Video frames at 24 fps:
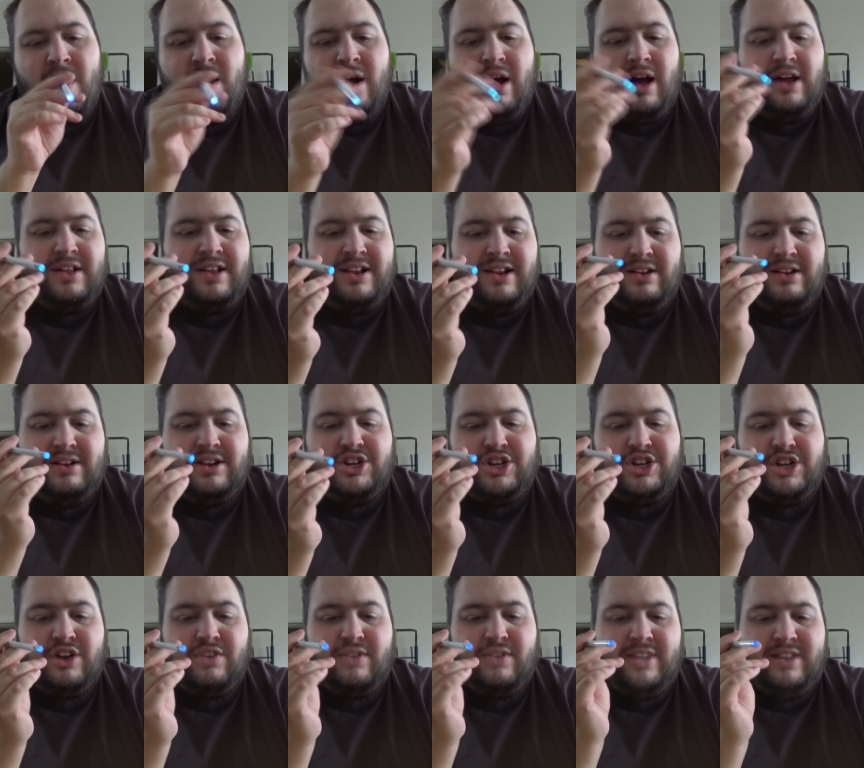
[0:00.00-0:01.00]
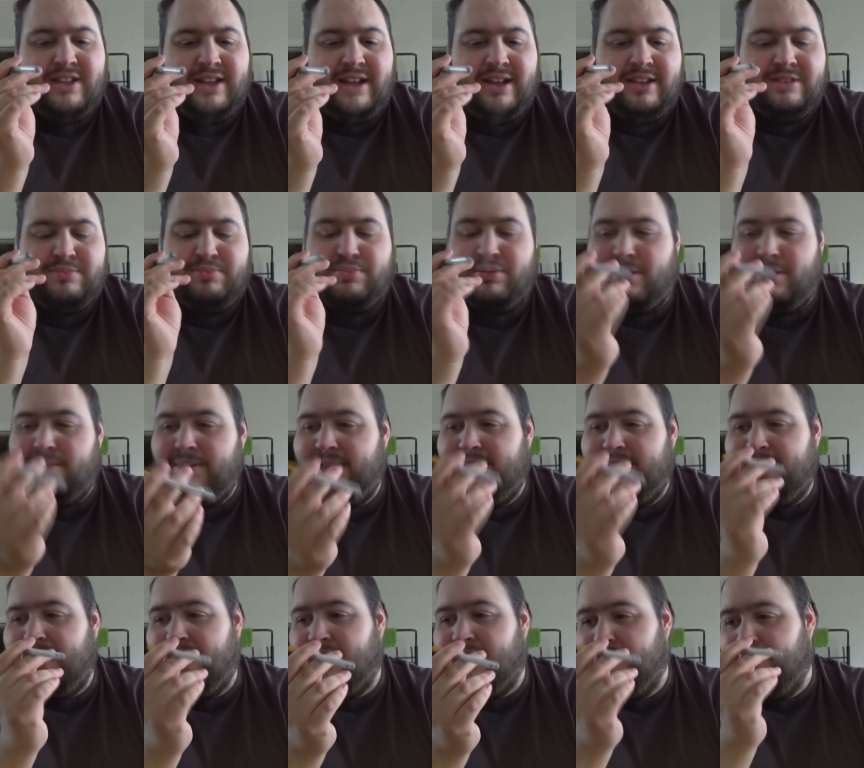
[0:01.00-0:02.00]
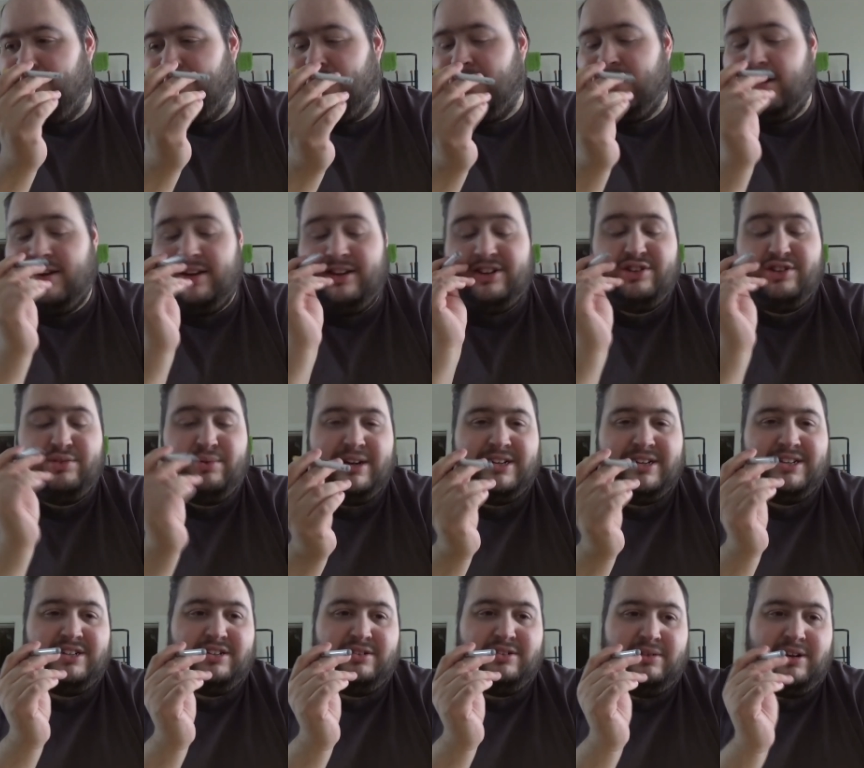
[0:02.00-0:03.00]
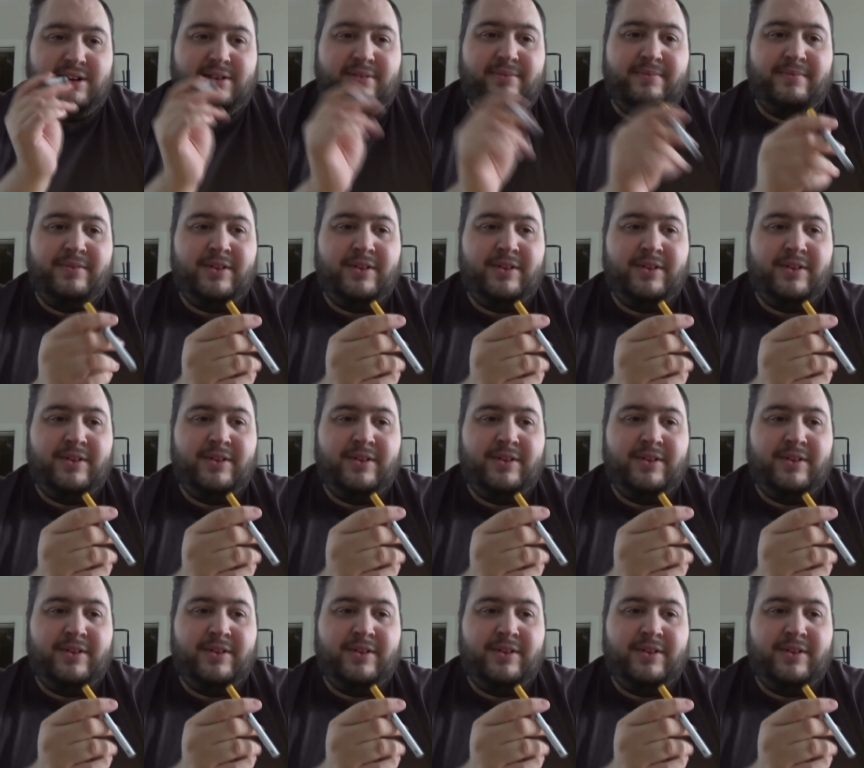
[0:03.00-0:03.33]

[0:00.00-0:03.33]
I think the only sugary thing is probably the caramel kind of twist to it,